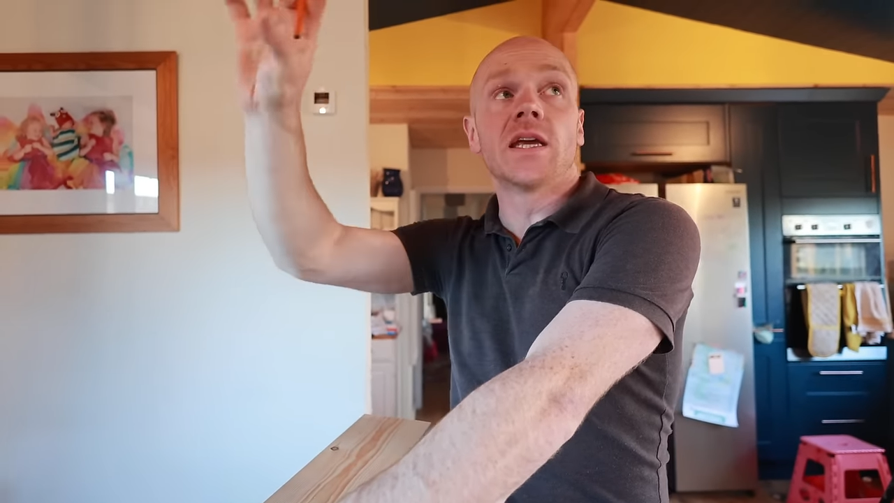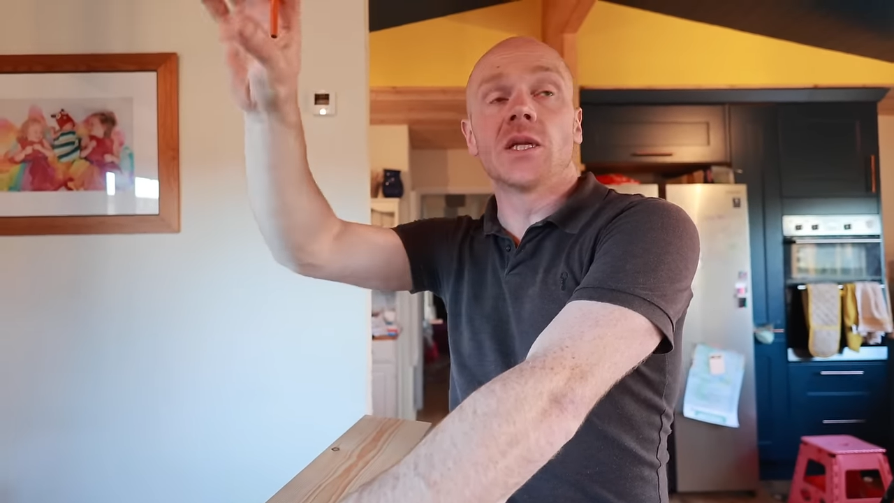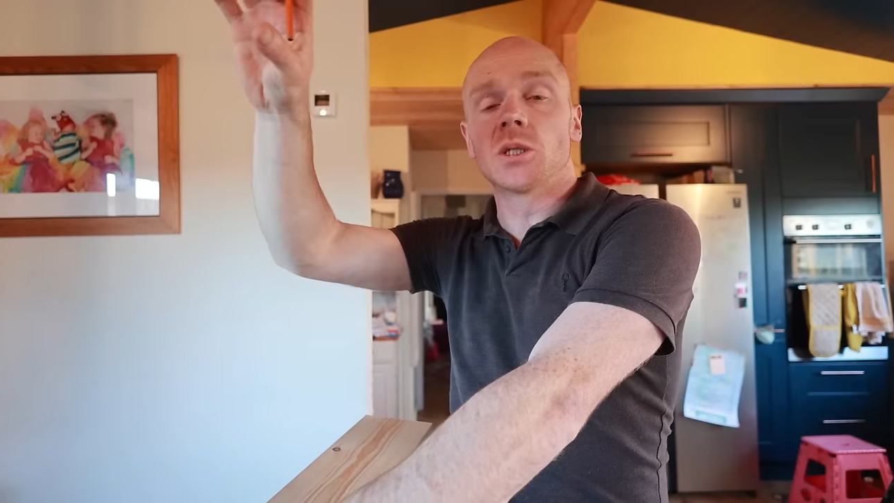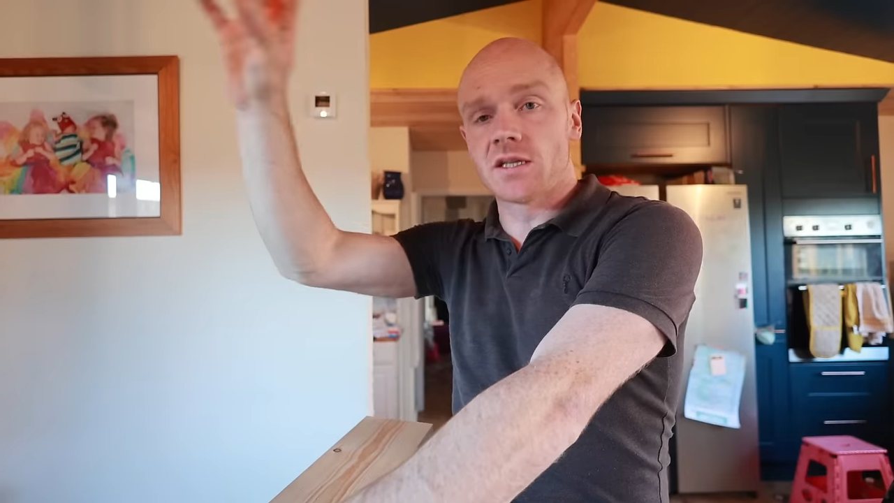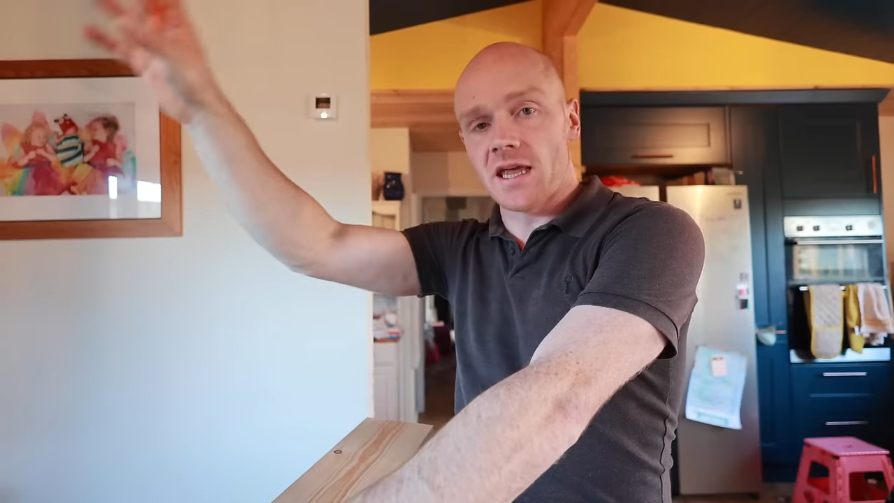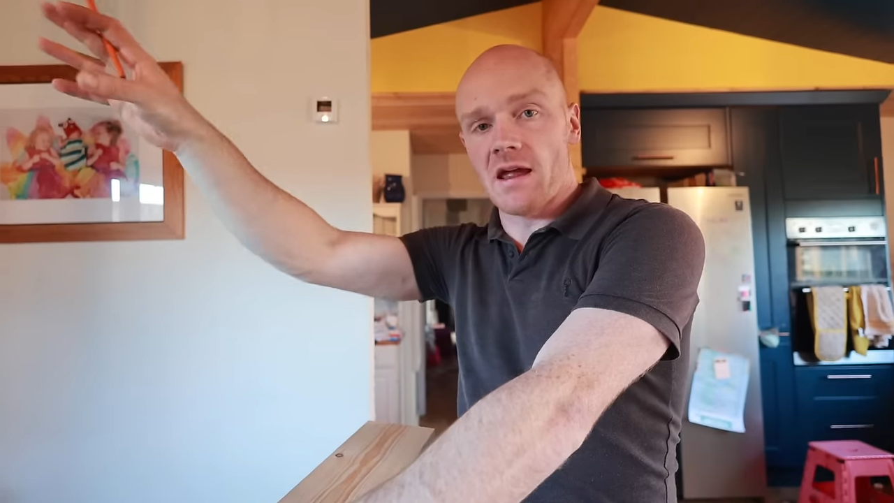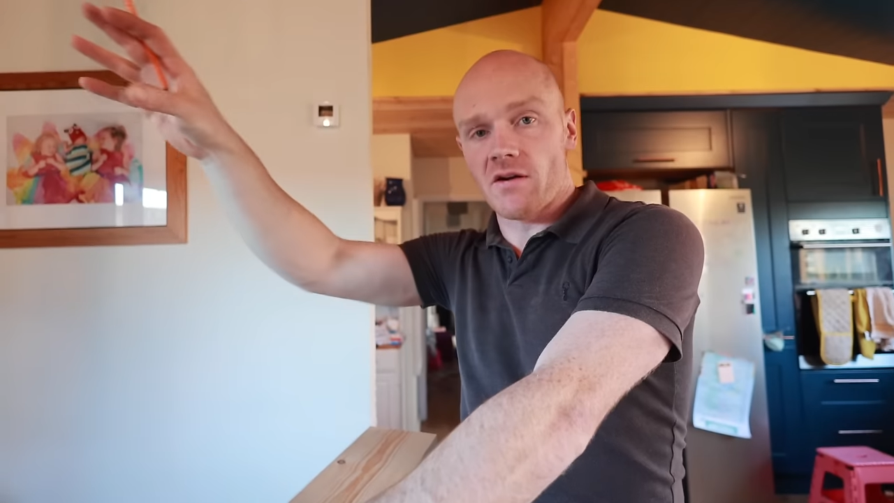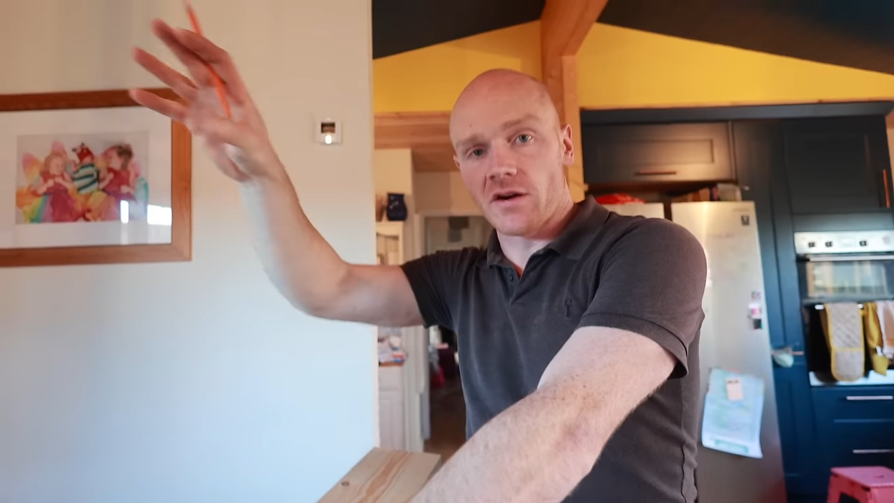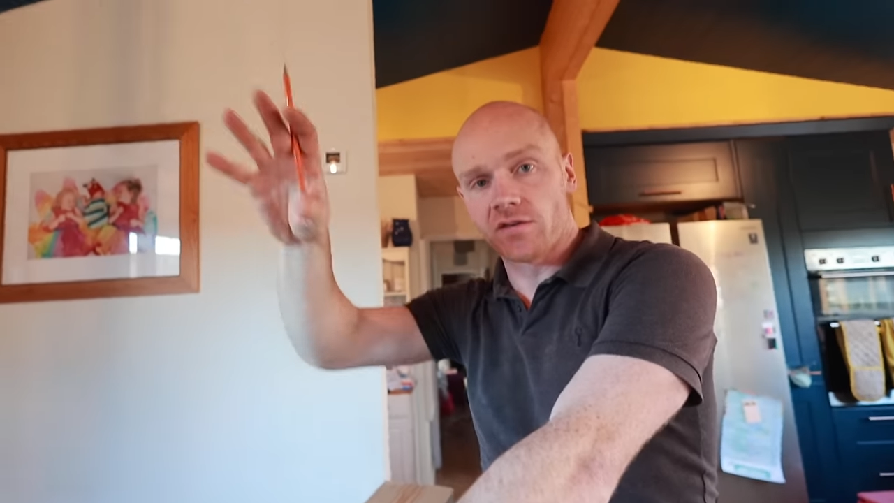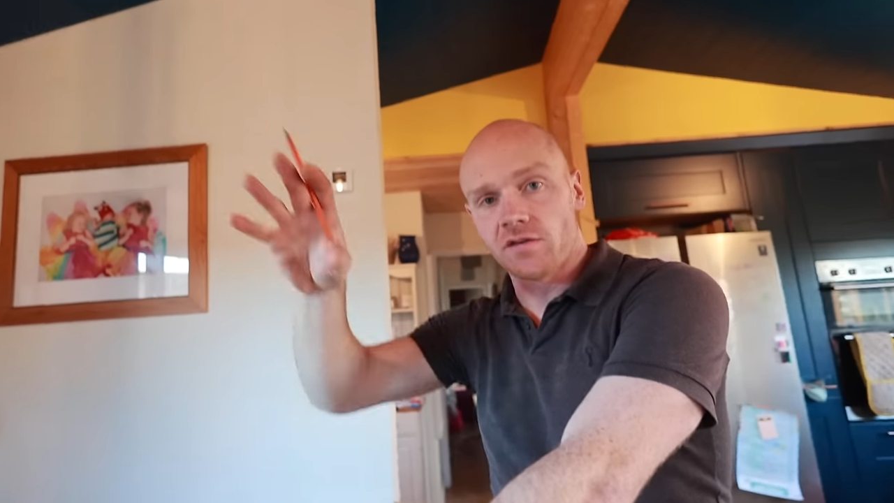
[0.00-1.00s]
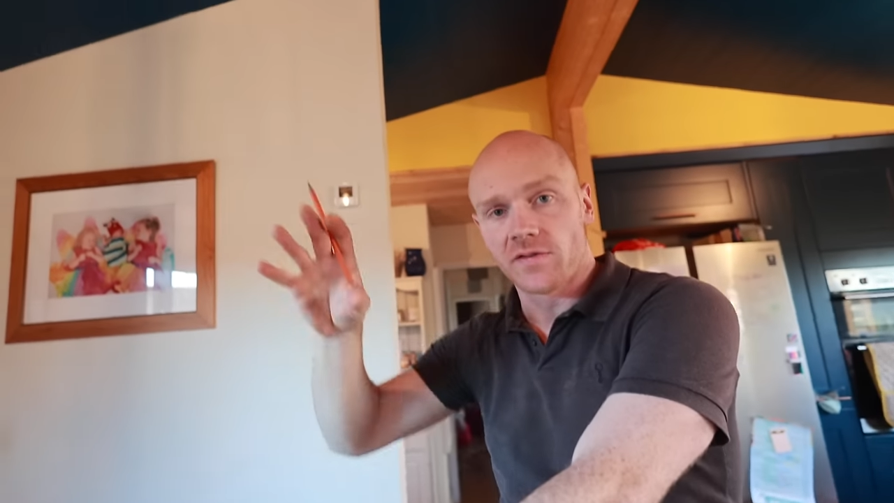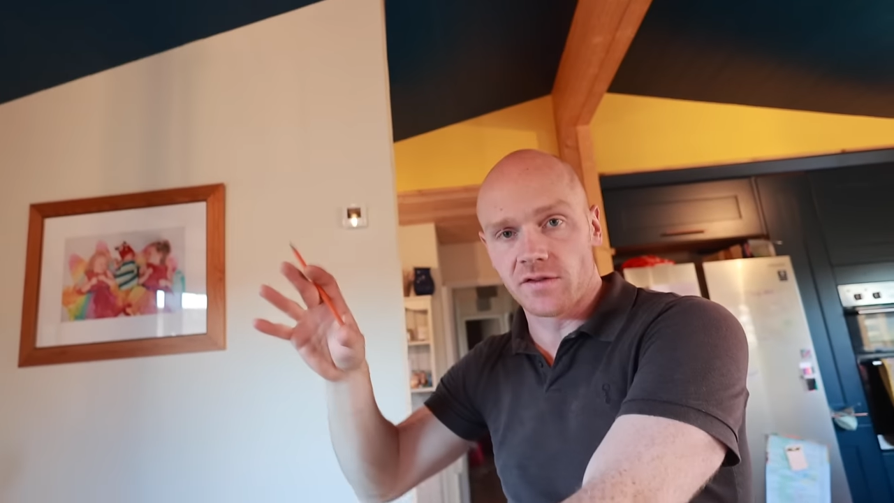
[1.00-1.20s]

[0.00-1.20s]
each of the areas of